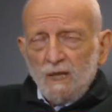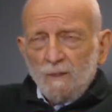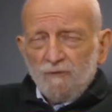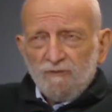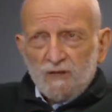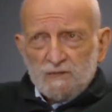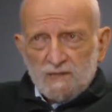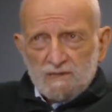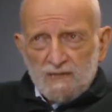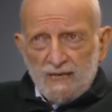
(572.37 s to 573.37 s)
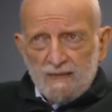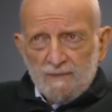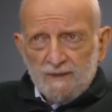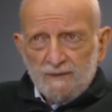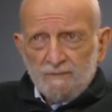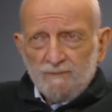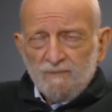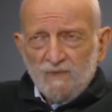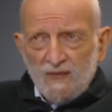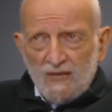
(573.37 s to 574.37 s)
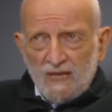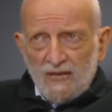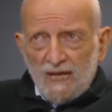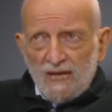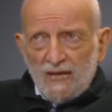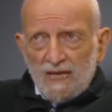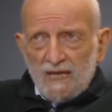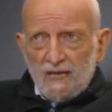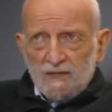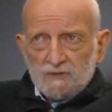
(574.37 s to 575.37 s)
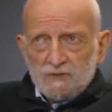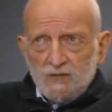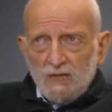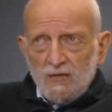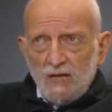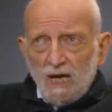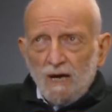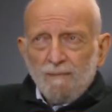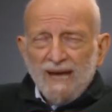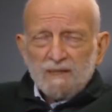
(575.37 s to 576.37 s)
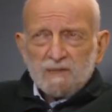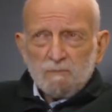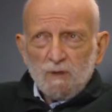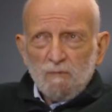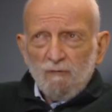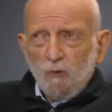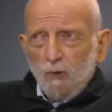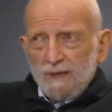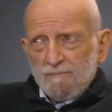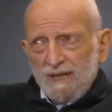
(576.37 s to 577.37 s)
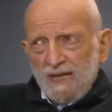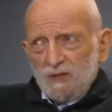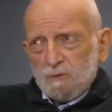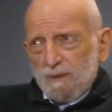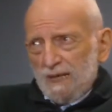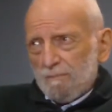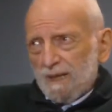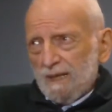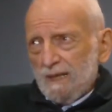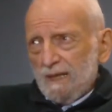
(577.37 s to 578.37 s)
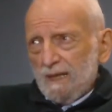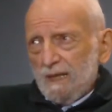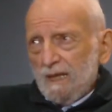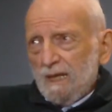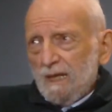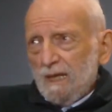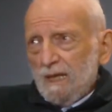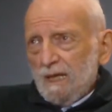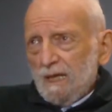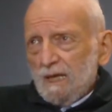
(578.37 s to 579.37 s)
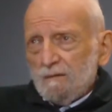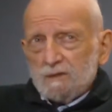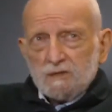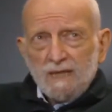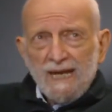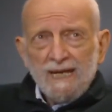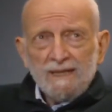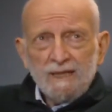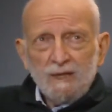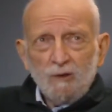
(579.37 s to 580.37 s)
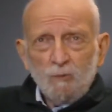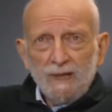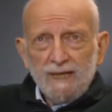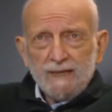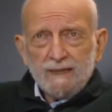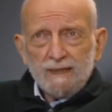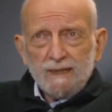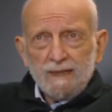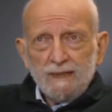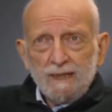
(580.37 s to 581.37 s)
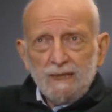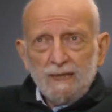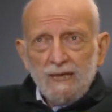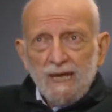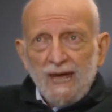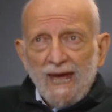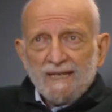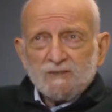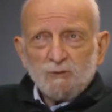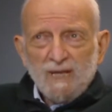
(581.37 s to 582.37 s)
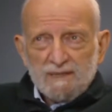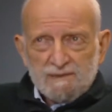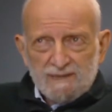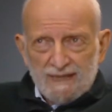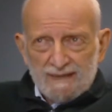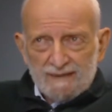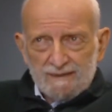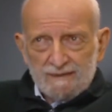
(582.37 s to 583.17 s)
The first assignment is a maximum of a 1-page paper, which you'll hand in a week, and do not sign it.